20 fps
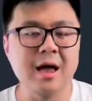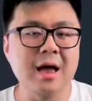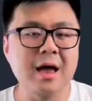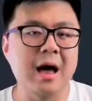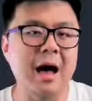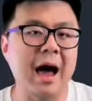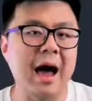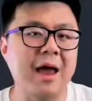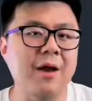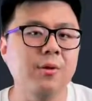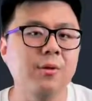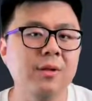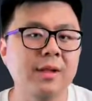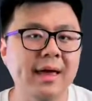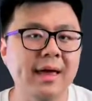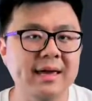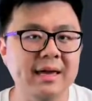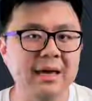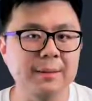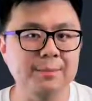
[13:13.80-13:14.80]
I don't
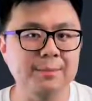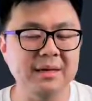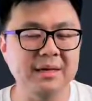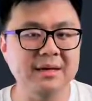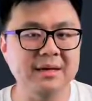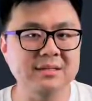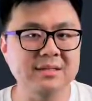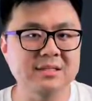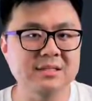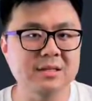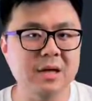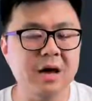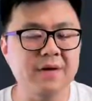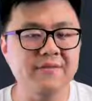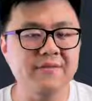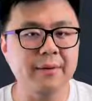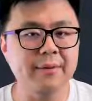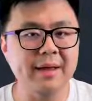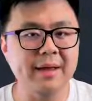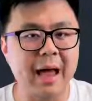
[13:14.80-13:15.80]
like it because it's not
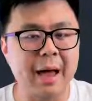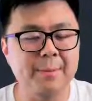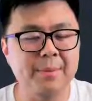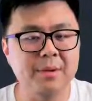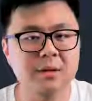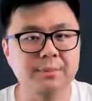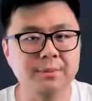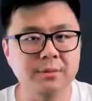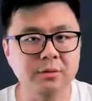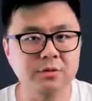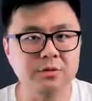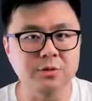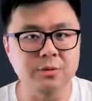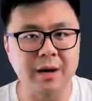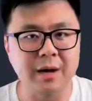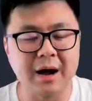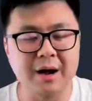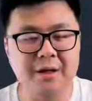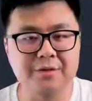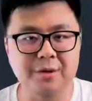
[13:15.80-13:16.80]
very applicable
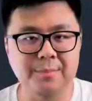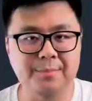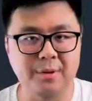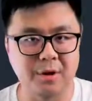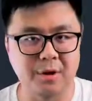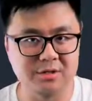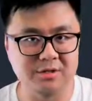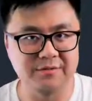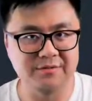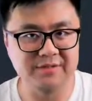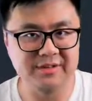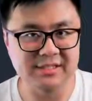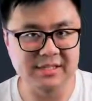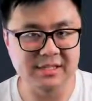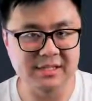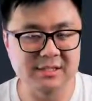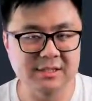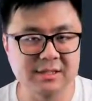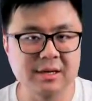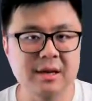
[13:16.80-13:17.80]
to other parts of
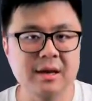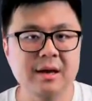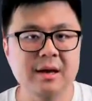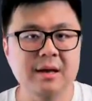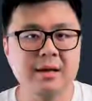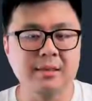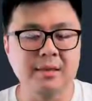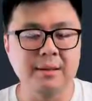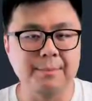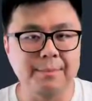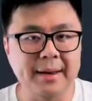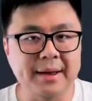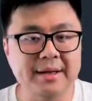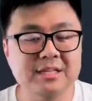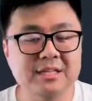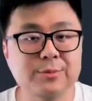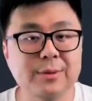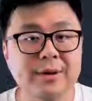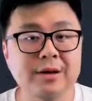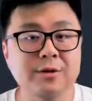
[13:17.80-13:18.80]
physics. The
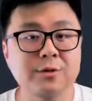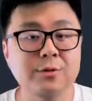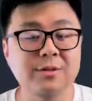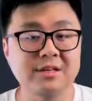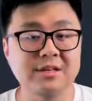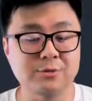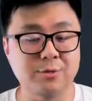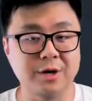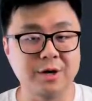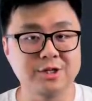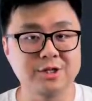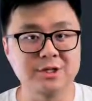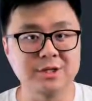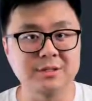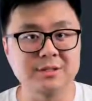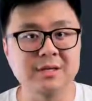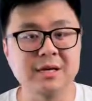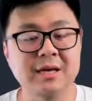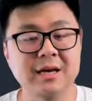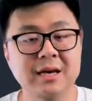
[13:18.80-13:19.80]
best way to do these
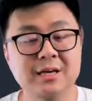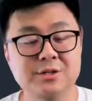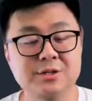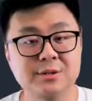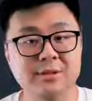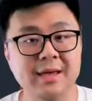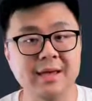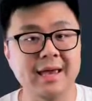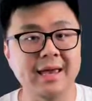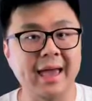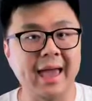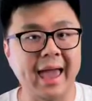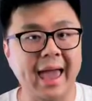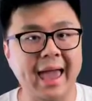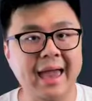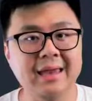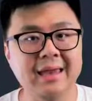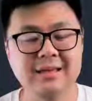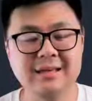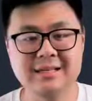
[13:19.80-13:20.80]
questions is to take
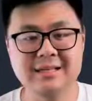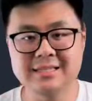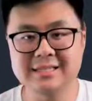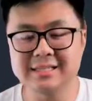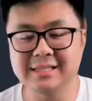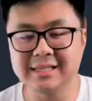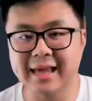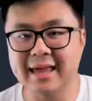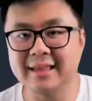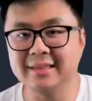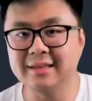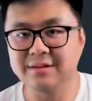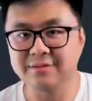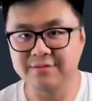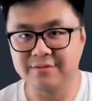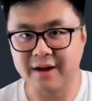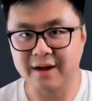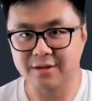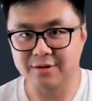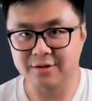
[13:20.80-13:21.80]
any slanted
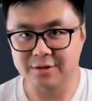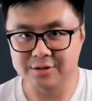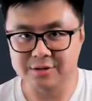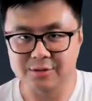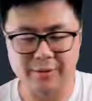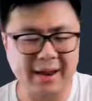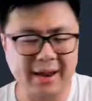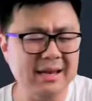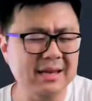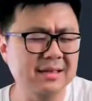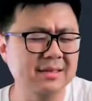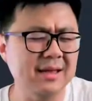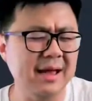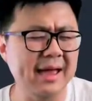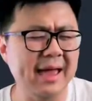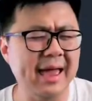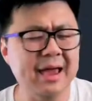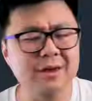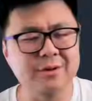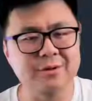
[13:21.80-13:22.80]
vectors or any
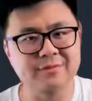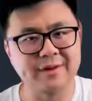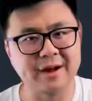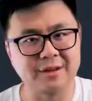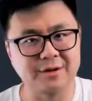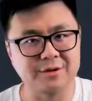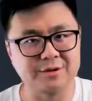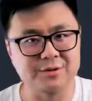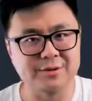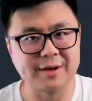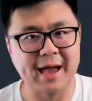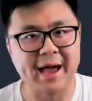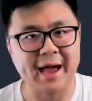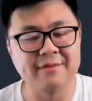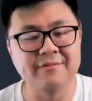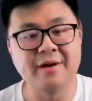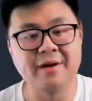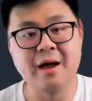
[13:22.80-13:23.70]
diagonal vectors you have,